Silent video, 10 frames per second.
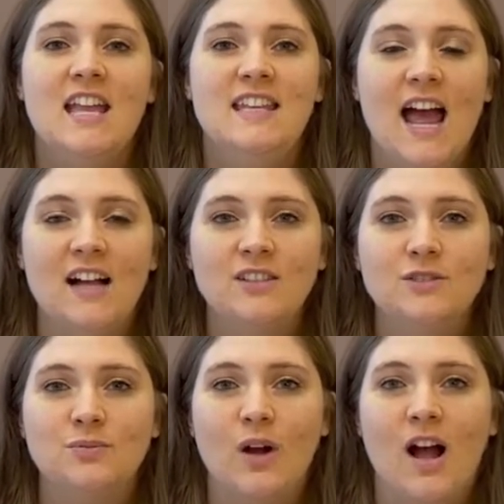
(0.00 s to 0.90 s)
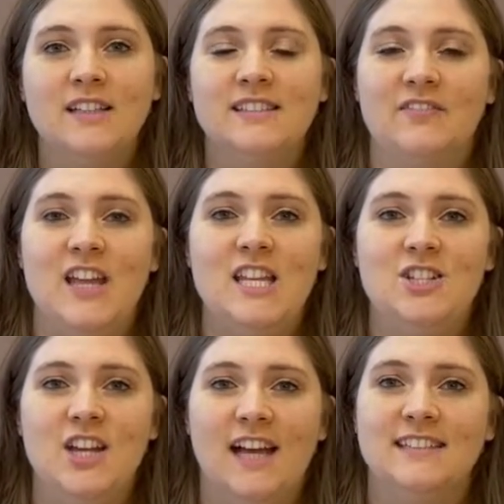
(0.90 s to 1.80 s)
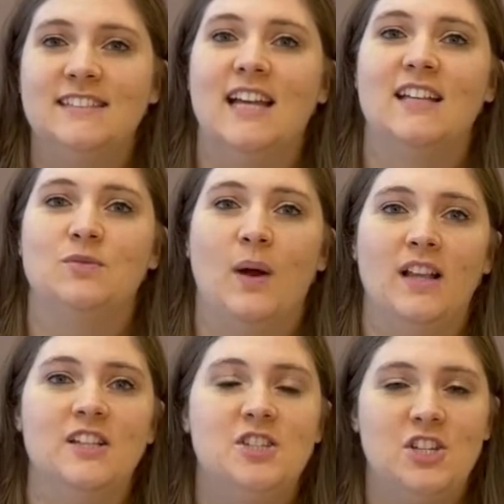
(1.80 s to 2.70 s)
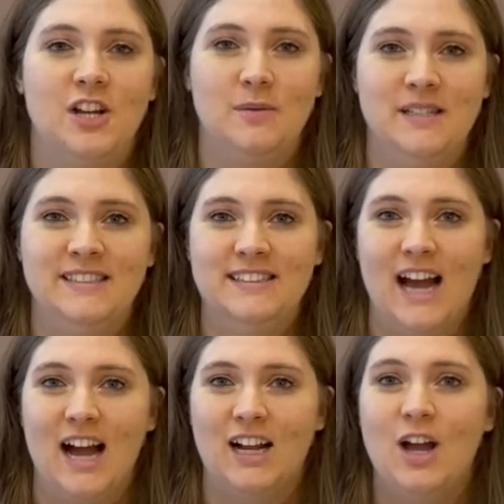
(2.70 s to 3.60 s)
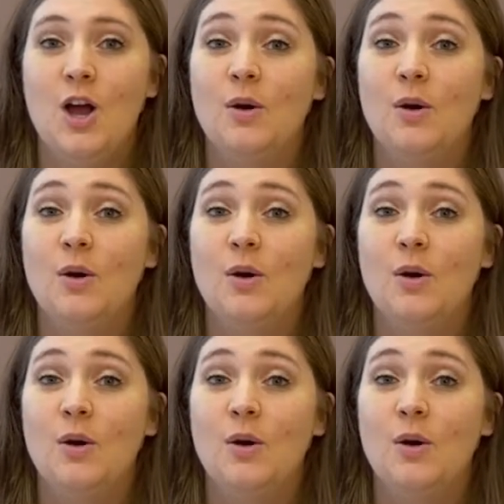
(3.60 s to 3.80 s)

Nels Ross of Ingest as well as Jeremy Stock.